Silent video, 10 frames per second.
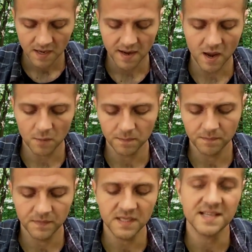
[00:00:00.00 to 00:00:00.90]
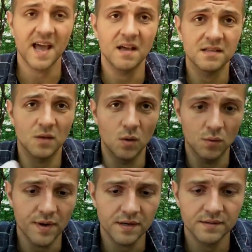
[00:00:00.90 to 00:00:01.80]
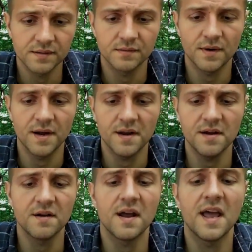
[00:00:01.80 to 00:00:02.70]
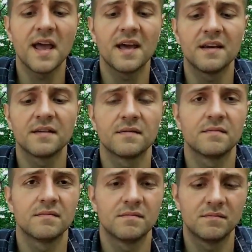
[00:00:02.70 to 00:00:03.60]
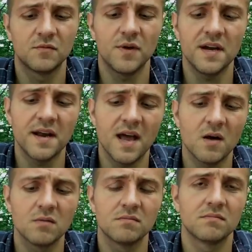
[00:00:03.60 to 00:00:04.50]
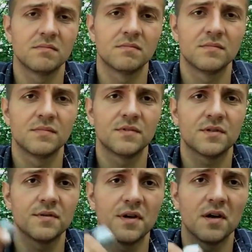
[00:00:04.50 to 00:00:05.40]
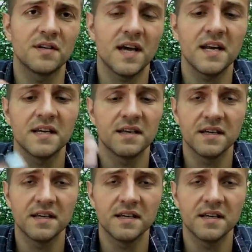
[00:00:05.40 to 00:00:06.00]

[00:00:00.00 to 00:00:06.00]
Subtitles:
Now, this has O-rings right here, and right now, screw it on tight.